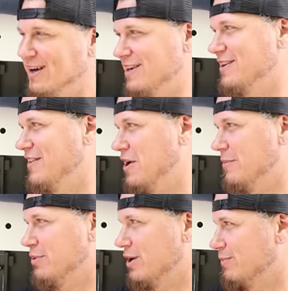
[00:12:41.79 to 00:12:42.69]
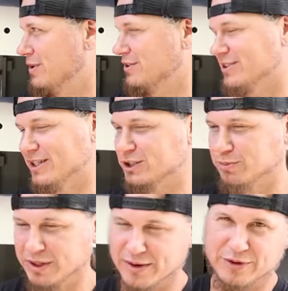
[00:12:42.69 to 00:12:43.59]
I did that on purpose. I
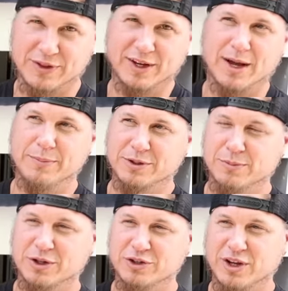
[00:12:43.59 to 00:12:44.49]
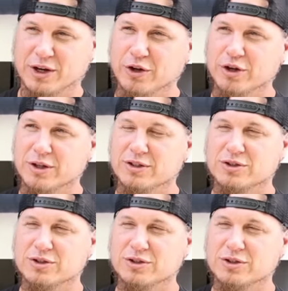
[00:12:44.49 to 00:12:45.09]
split everything up as much as I could,